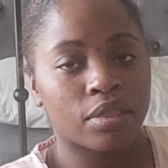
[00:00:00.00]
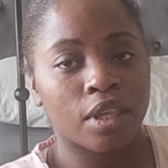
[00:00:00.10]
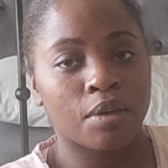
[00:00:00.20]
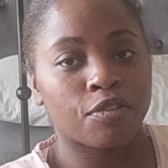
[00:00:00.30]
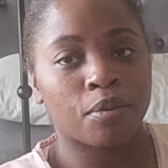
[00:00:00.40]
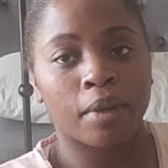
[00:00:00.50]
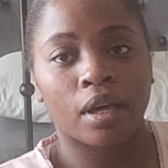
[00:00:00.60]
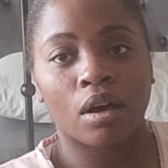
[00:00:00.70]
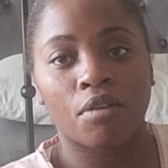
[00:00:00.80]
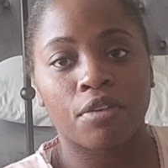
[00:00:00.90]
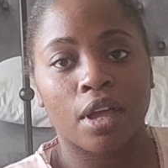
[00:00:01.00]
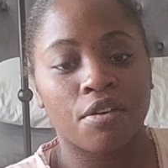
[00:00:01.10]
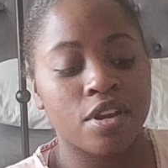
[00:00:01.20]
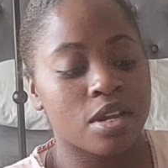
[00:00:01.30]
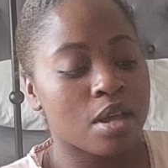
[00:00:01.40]
thing for my coffee
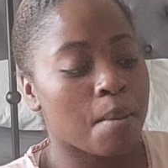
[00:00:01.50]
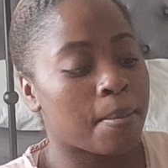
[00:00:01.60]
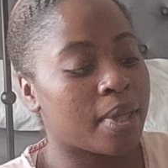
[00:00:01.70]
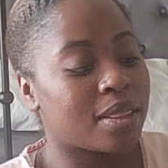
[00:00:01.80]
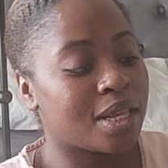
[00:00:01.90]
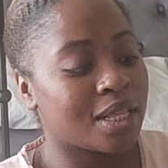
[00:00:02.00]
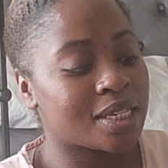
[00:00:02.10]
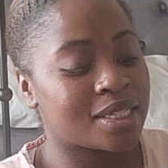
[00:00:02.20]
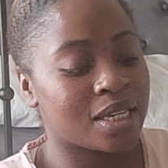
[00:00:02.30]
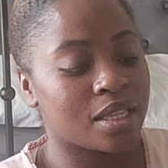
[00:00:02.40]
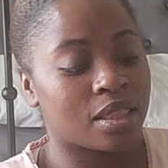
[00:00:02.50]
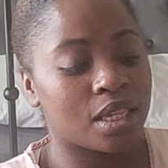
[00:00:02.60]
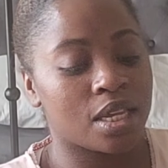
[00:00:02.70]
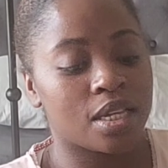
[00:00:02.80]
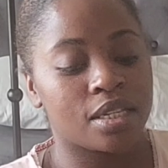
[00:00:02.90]
area, but then I seen
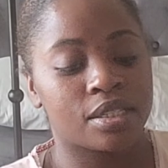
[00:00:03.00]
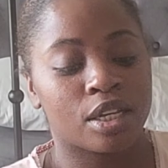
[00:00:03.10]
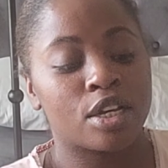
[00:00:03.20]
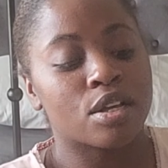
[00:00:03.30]
these.